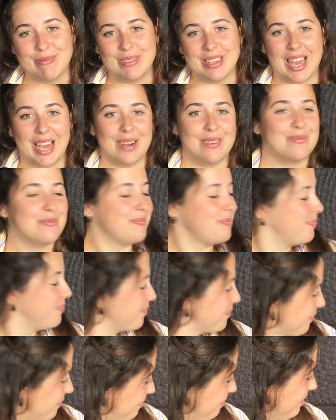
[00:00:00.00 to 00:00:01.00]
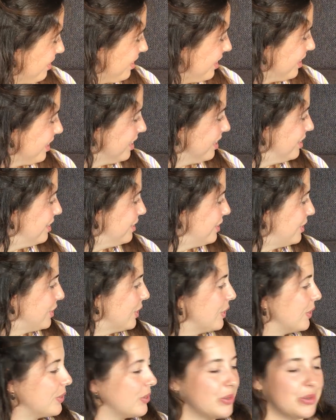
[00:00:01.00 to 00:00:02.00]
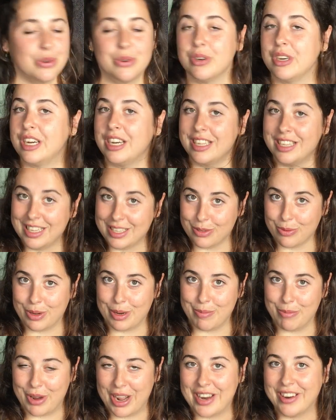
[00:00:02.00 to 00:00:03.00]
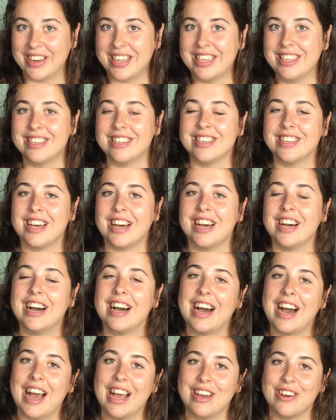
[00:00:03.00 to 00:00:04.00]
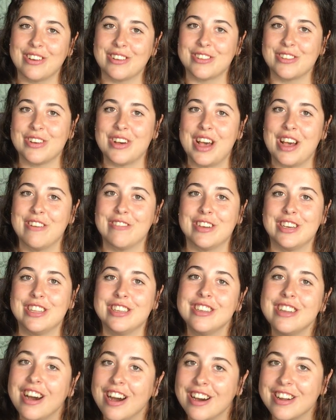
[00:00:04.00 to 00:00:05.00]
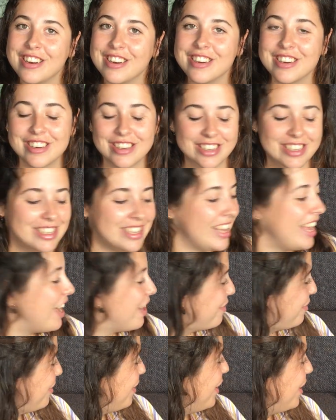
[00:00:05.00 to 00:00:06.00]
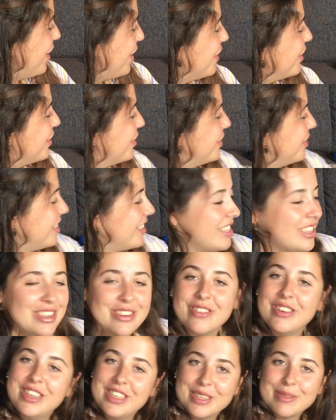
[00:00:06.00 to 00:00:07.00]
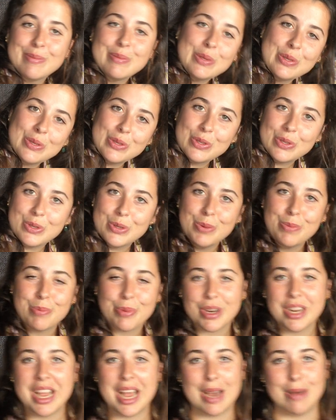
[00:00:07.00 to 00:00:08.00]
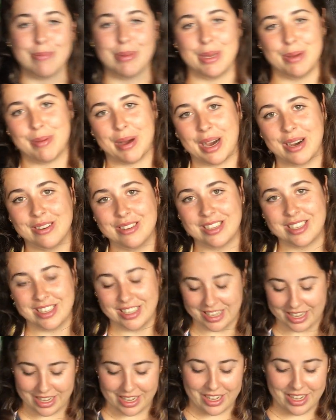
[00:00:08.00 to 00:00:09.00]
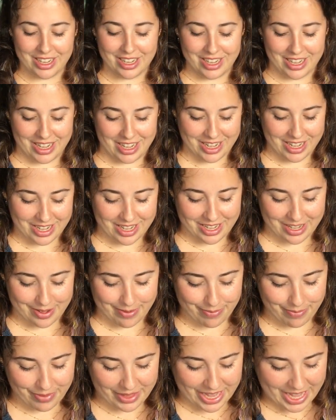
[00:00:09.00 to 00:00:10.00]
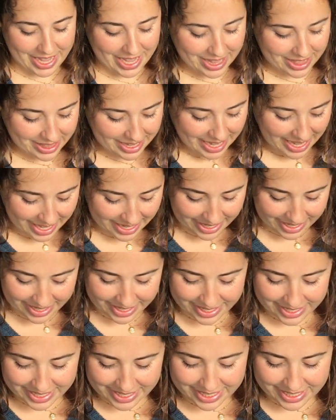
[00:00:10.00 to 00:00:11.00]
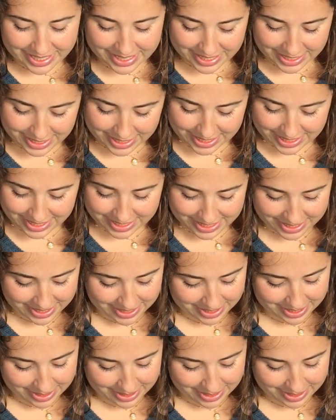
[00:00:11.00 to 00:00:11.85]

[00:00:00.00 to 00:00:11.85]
Yeah. So that's what I'm wearing. I also have another FO, which I'm super happy about. And that is